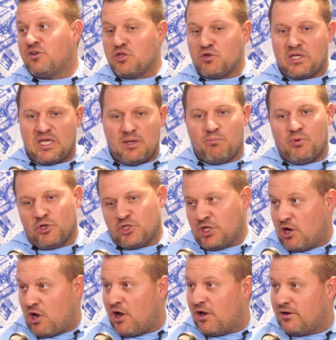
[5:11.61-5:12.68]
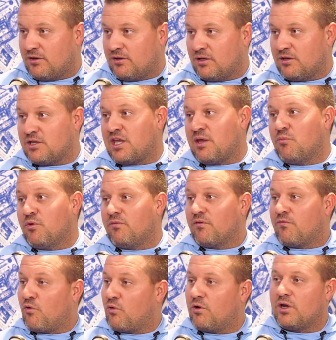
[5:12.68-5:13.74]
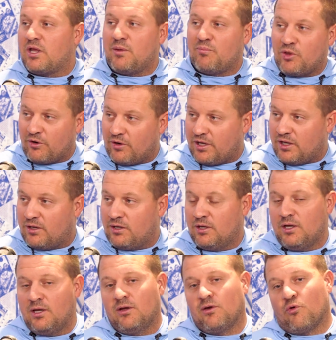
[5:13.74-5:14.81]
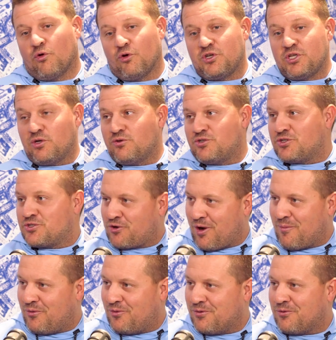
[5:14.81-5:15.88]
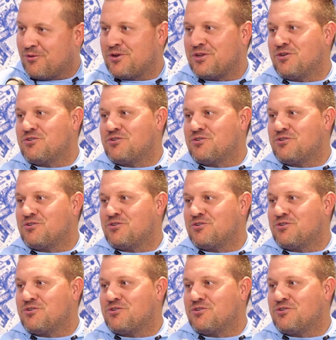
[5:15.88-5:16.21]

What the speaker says: Do you keep pushing on? Do you keep moving forward and keep learning? Or do you just crumble? Or do you